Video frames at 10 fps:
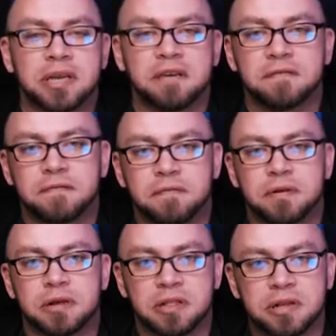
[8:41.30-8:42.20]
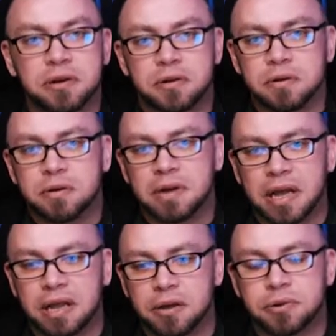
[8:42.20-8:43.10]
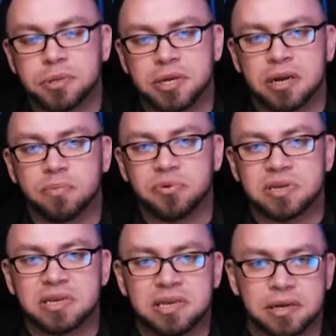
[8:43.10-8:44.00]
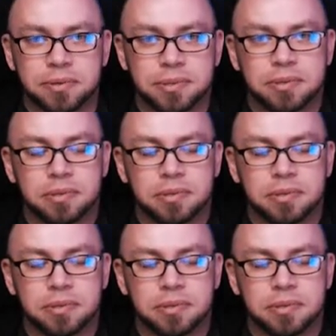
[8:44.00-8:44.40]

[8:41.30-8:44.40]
give clear and understandable details.